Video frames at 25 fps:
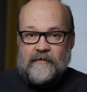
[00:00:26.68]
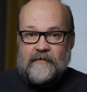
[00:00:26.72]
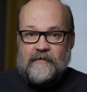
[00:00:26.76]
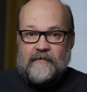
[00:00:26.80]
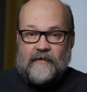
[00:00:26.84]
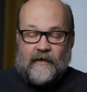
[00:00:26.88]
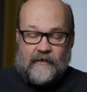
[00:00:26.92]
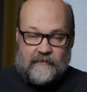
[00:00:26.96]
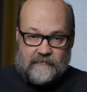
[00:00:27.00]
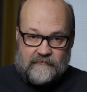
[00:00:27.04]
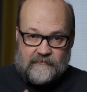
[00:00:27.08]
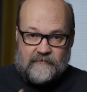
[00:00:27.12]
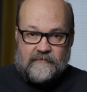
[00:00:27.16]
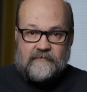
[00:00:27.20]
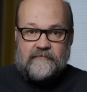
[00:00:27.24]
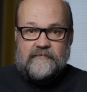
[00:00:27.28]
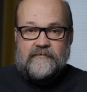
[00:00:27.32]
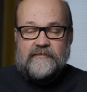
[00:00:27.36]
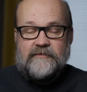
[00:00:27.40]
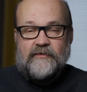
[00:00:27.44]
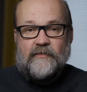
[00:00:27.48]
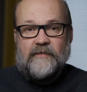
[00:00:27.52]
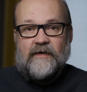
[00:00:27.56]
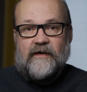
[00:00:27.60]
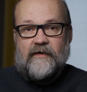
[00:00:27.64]
And
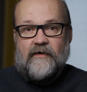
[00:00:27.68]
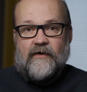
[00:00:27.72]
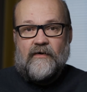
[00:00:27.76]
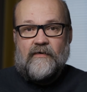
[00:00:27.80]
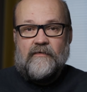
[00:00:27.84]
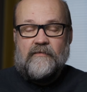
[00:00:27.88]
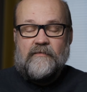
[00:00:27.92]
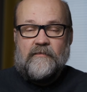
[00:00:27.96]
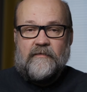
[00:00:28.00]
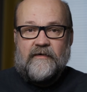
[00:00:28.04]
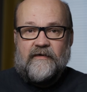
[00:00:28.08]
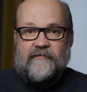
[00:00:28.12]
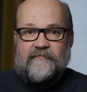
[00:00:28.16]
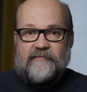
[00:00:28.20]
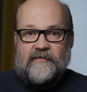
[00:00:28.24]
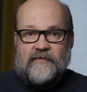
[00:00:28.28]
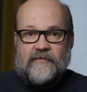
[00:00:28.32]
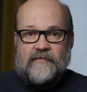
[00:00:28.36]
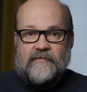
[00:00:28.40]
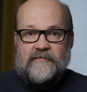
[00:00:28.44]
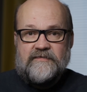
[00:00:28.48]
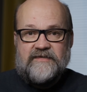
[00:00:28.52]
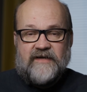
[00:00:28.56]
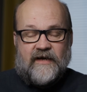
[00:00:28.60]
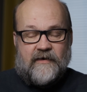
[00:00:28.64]
you will know if
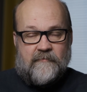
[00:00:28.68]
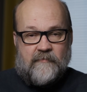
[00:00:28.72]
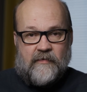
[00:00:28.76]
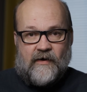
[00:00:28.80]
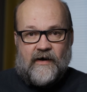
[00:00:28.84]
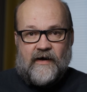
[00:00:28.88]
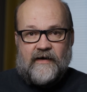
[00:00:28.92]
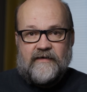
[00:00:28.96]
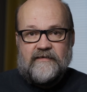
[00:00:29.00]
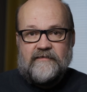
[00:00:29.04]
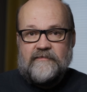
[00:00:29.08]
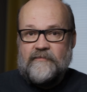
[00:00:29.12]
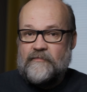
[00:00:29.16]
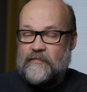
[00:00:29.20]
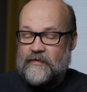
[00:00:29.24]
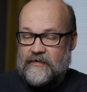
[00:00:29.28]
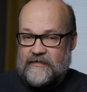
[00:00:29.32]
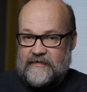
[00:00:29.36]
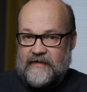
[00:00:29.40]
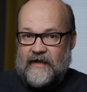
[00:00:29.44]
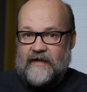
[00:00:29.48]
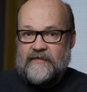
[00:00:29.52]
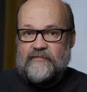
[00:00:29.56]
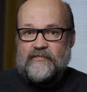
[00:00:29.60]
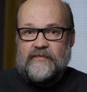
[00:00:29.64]
you take part what
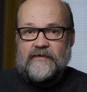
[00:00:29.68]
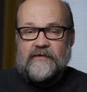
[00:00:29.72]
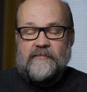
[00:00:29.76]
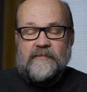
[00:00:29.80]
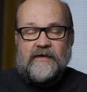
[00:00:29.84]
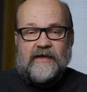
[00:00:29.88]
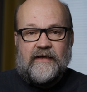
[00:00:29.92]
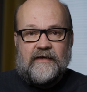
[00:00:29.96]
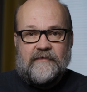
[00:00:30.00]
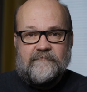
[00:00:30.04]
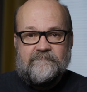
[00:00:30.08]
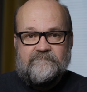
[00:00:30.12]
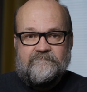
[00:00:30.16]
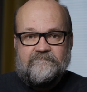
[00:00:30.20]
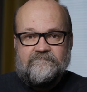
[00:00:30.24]
that will be.